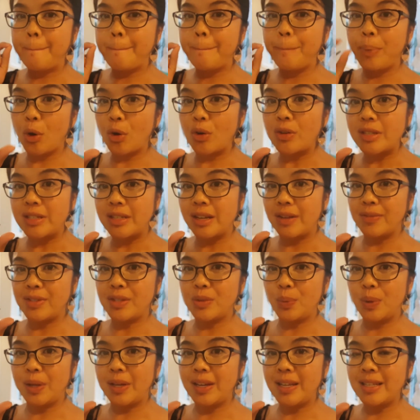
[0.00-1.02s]
burst of
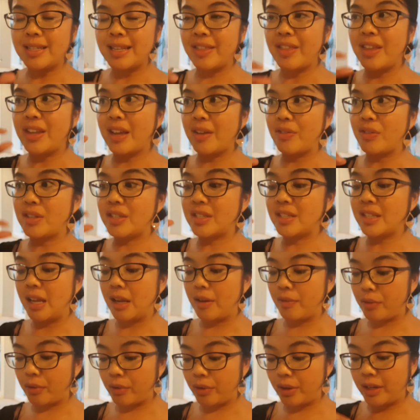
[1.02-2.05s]
sweetness and then you have the
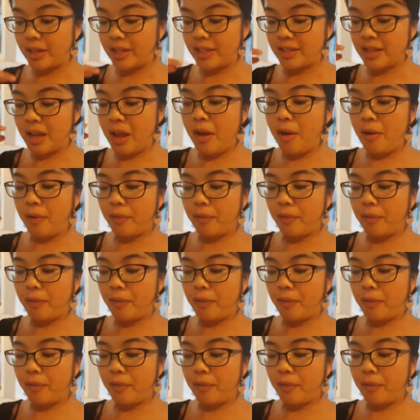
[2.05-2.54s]
savoriness